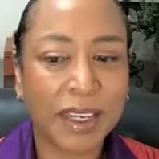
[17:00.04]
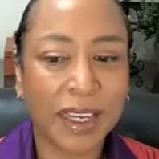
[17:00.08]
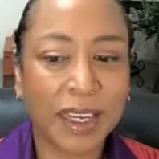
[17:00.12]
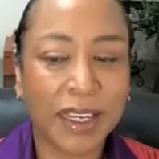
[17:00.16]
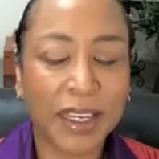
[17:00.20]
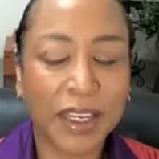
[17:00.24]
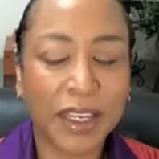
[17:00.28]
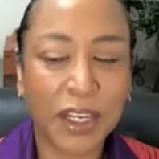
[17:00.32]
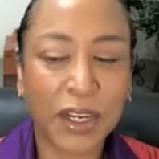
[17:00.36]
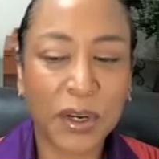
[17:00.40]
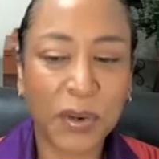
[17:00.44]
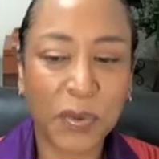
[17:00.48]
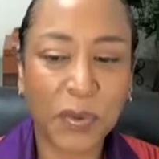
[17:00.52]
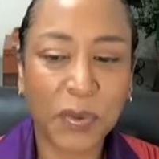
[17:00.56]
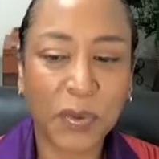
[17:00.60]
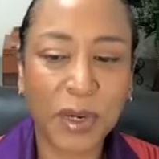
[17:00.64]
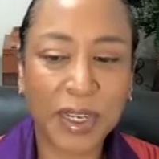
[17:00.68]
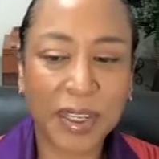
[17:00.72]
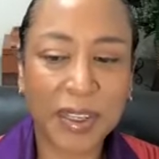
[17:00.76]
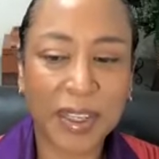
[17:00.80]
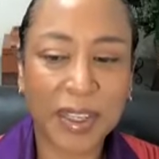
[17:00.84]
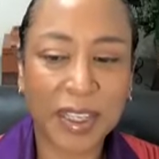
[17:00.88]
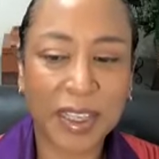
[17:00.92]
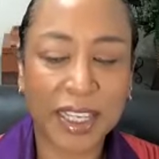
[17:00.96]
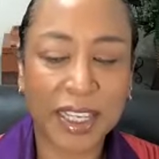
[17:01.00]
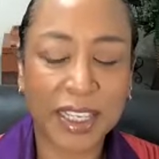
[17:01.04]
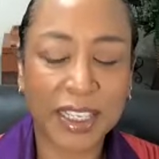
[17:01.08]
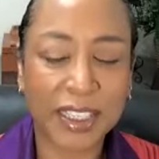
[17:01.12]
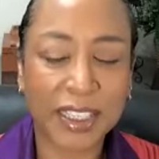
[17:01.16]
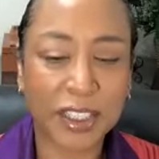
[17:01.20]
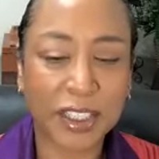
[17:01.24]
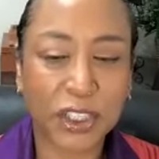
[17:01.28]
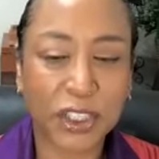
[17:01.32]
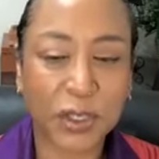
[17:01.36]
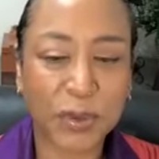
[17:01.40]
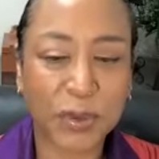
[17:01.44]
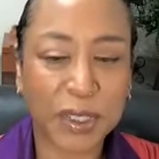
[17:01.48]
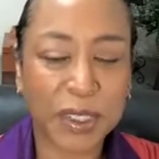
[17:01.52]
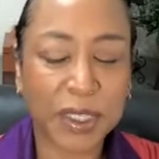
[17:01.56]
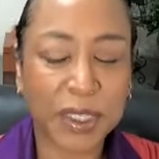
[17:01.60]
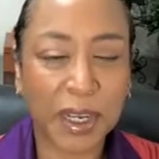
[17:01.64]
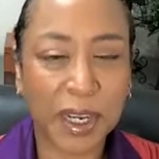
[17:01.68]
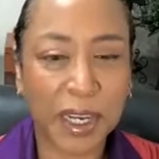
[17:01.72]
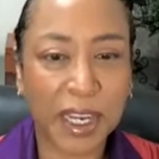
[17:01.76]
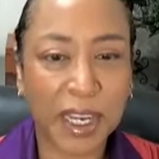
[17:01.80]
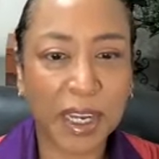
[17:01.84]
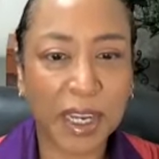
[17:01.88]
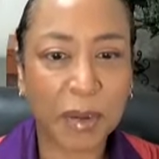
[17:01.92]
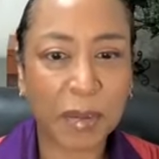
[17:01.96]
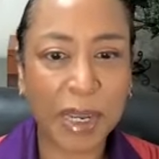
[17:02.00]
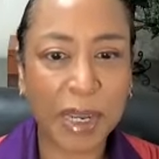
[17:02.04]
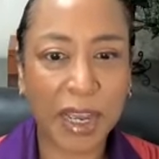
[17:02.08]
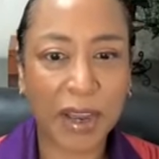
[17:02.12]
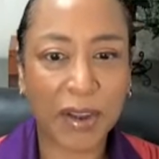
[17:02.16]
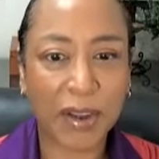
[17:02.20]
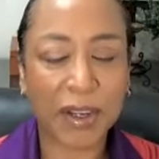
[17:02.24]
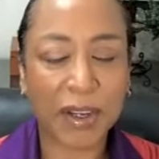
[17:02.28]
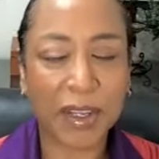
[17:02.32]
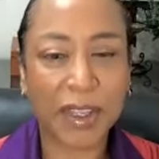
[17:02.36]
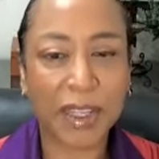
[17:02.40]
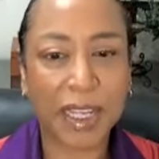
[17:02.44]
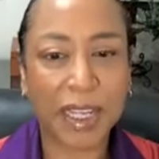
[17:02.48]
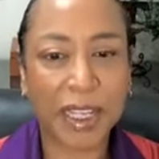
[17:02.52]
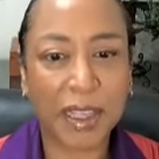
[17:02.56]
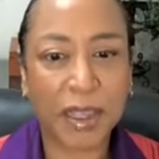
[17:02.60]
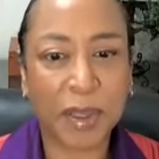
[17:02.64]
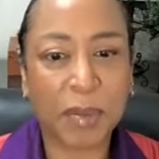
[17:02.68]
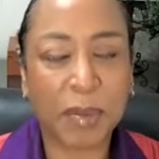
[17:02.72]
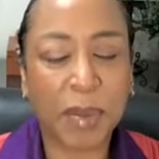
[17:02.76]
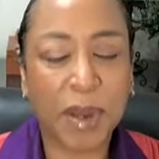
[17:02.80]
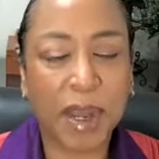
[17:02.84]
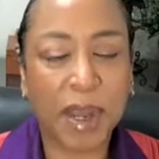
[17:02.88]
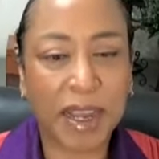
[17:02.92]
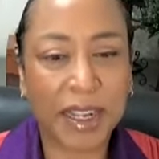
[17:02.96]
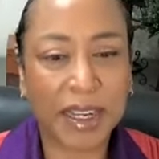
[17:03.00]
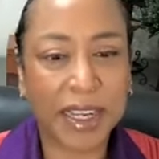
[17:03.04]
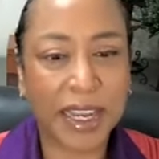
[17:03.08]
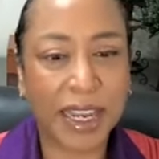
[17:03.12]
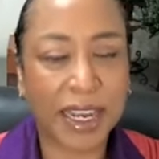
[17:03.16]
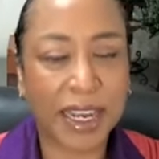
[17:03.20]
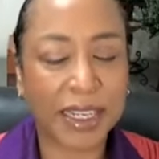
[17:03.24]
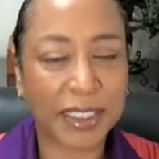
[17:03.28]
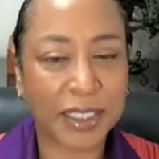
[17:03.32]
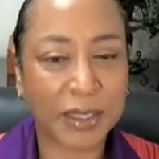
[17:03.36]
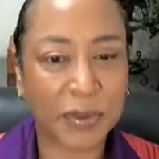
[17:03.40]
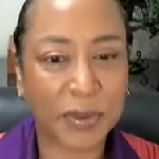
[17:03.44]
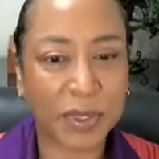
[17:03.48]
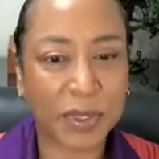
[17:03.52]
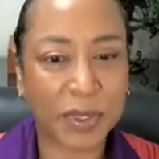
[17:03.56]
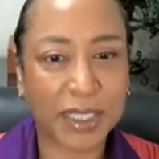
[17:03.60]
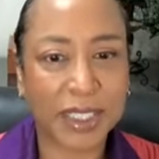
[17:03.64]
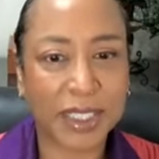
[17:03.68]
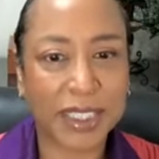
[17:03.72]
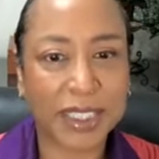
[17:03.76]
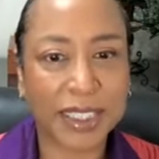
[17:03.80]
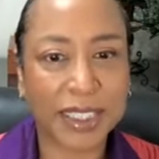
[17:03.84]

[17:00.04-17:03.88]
Uh, you know, one of the things that she was talking about in, in the podcast was